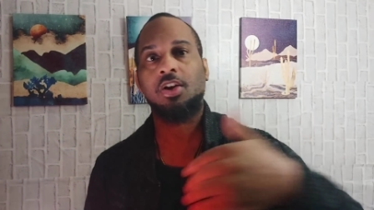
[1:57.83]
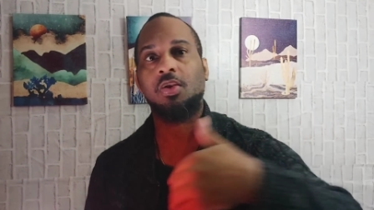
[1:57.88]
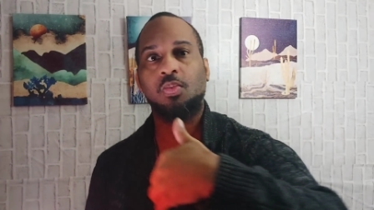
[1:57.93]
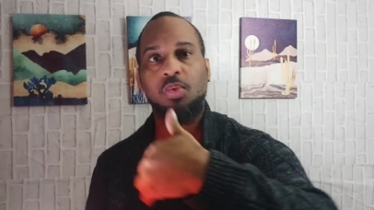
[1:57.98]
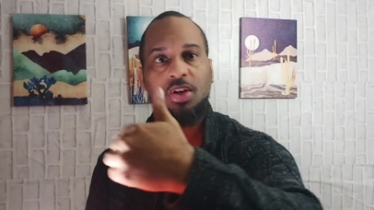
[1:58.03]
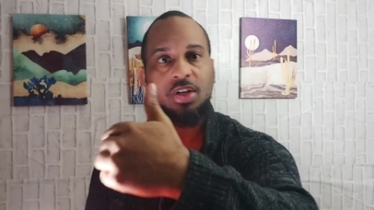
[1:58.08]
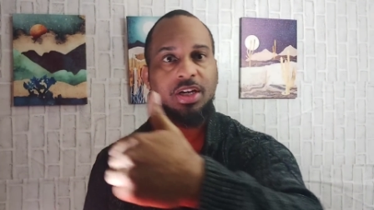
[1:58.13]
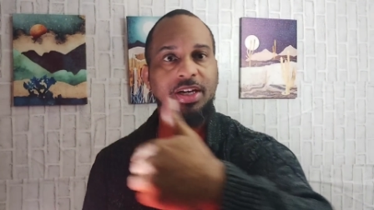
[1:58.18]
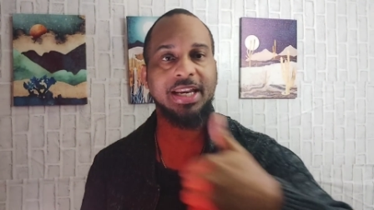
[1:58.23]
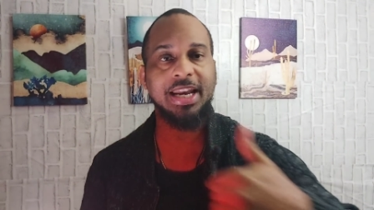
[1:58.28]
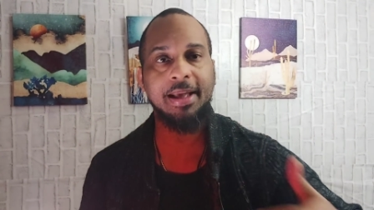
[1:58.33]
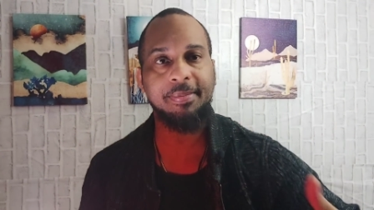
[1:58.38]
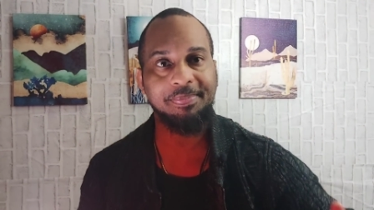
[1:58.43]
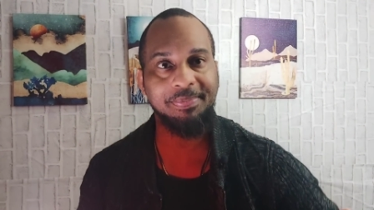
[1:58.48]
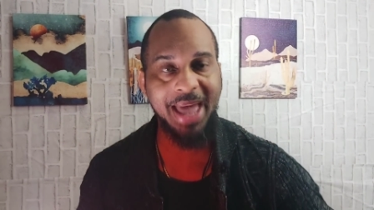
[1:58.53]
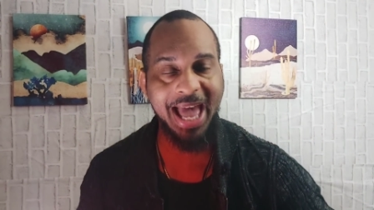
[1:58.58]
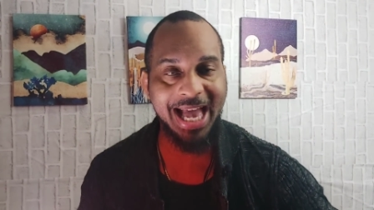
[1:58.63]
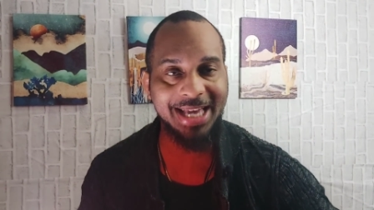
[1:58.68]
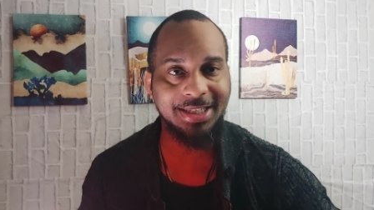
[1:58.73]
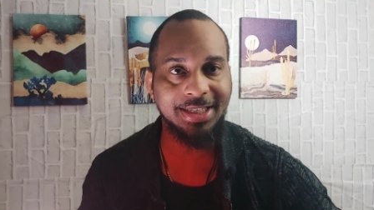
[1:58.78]
We're looking at
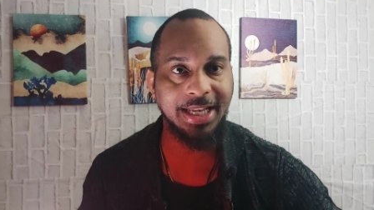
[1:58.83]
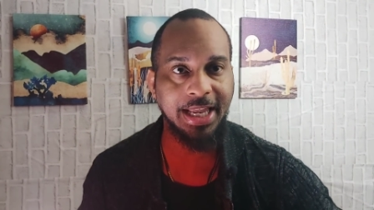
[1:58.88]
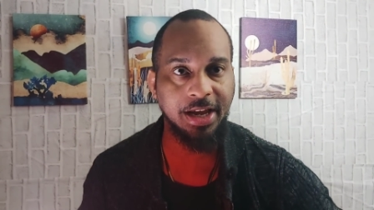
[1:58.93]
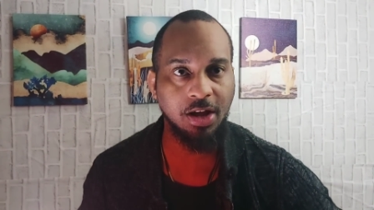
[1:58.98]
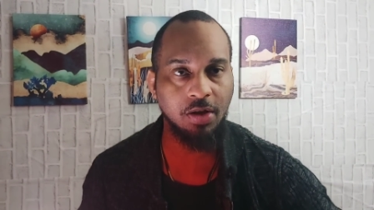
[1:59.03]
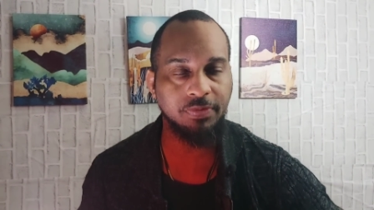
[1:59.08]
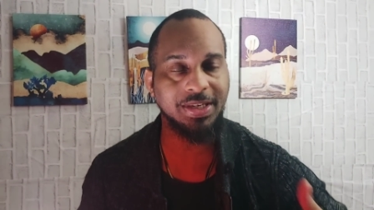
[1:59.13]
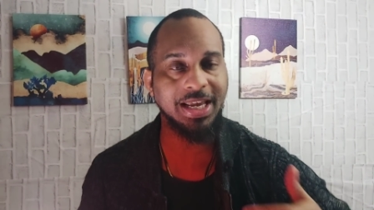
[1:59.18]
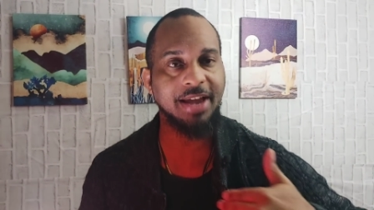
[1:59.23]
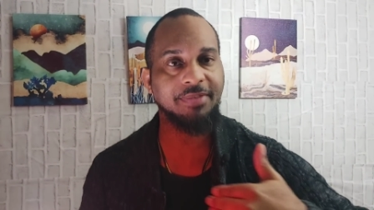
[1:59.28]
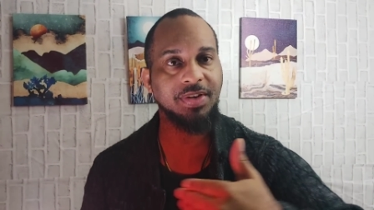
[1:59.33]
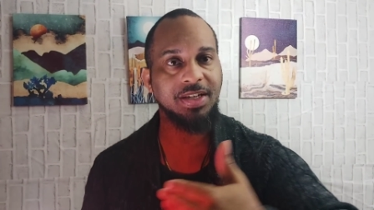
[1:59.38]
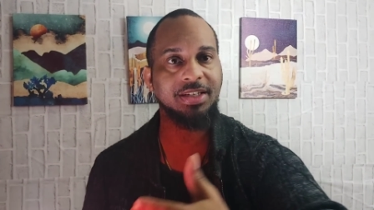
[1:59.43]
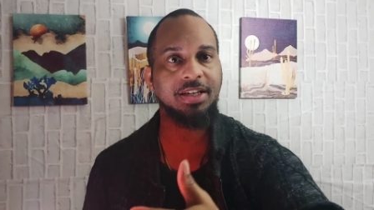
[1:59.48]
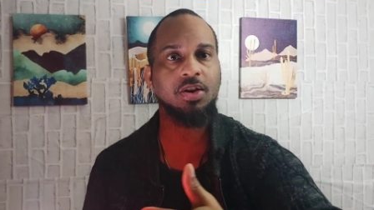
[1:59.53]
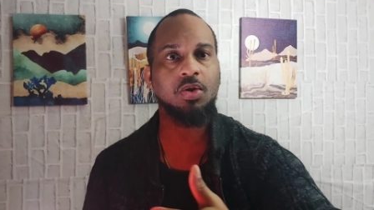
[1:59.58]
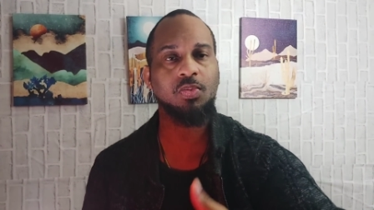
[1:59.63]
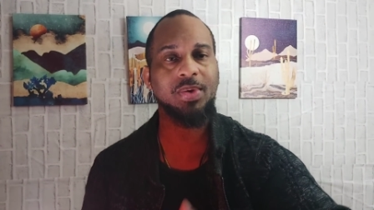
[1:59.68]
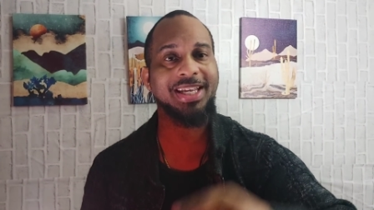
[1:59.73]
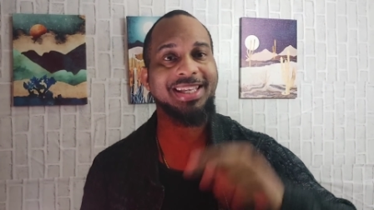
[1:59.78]
mass layoffs every
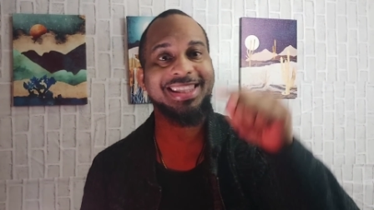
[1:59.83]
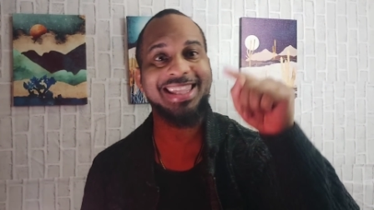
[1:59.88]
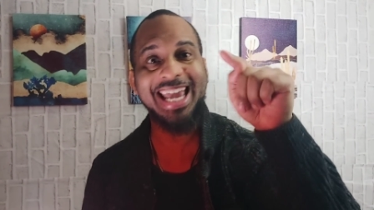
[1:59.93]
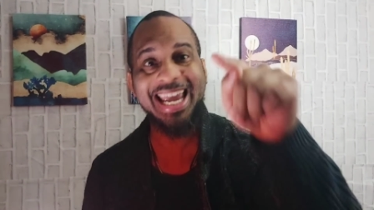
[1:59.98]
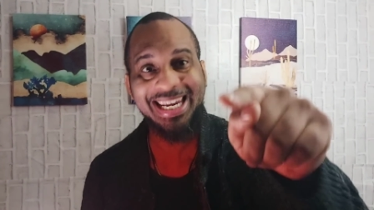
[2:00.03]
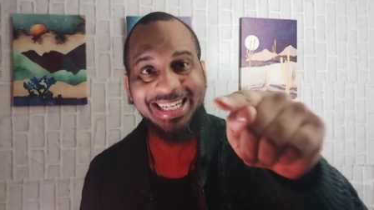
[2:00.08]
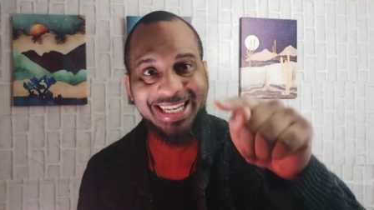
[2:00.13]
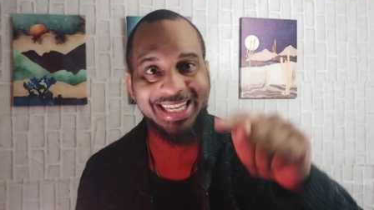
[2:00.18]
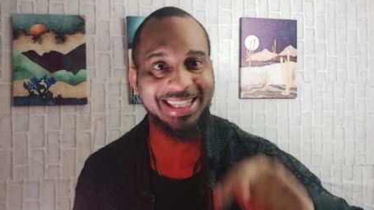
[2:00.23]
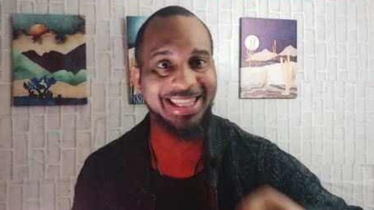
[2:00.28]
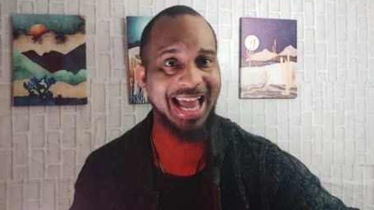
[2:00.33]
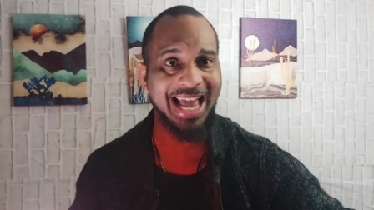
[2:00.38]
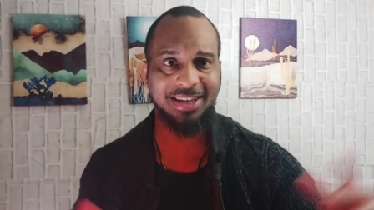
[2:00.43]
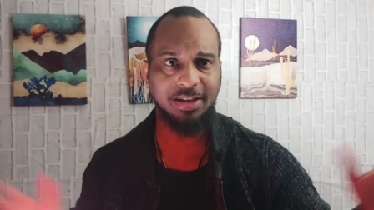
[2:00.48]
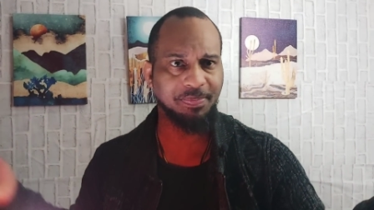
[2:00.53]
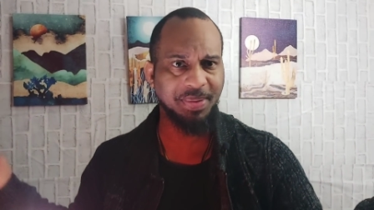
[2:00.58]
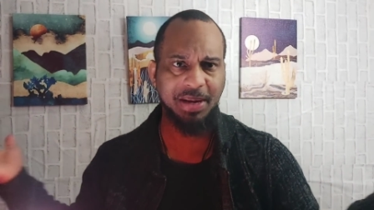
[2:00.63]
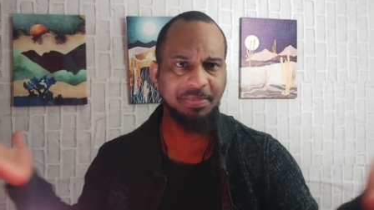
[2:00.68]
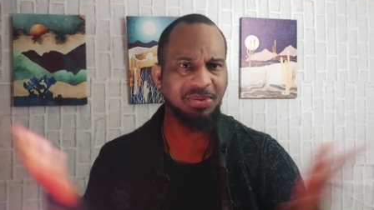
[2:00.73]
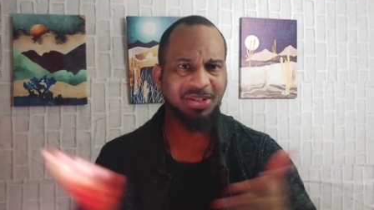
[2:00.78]
single week. They did that.
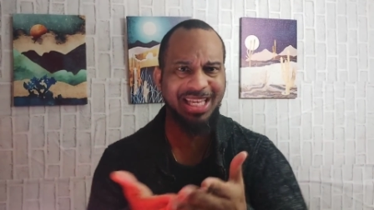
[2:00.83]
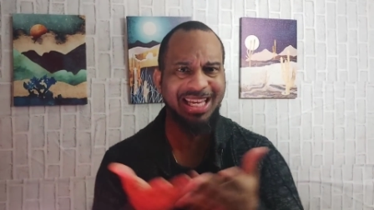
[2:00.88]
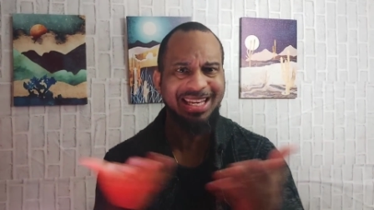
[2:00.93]
The people